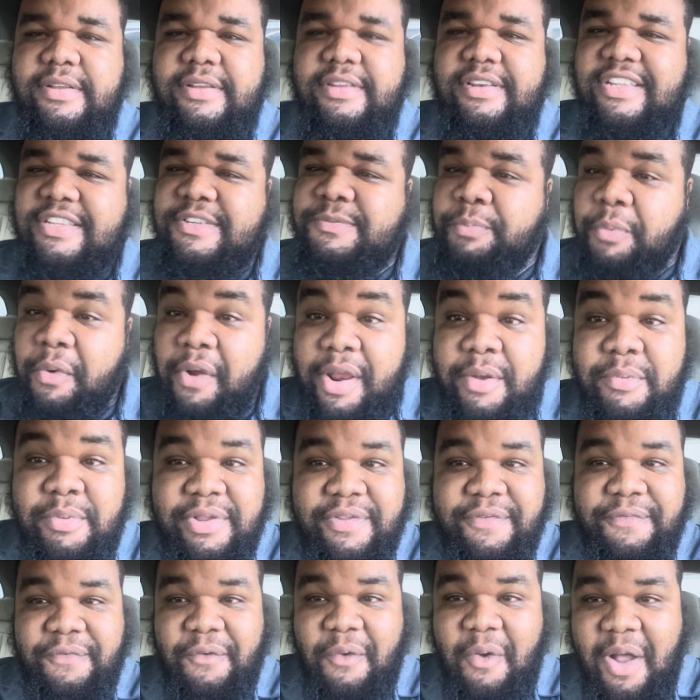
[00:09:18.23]
The spread was
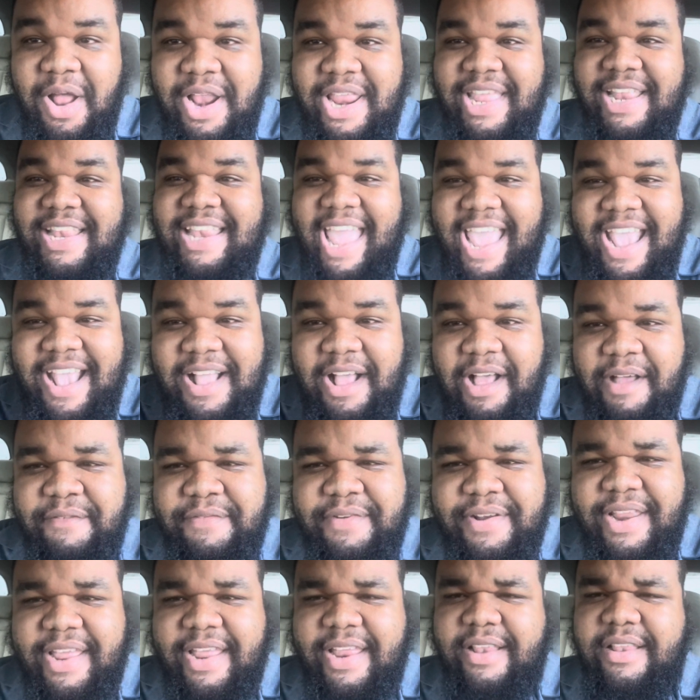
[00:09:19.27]
40. They
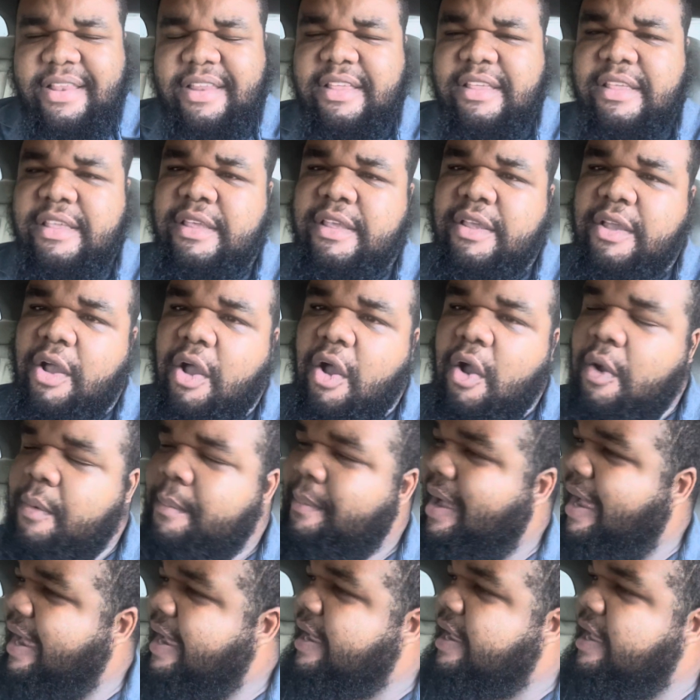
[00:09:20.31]
covered it. Oh
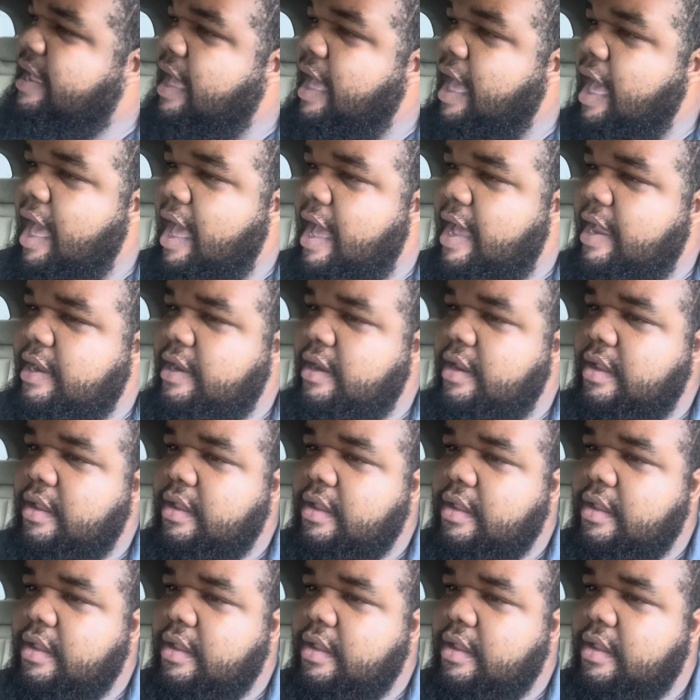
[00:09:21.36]
my God.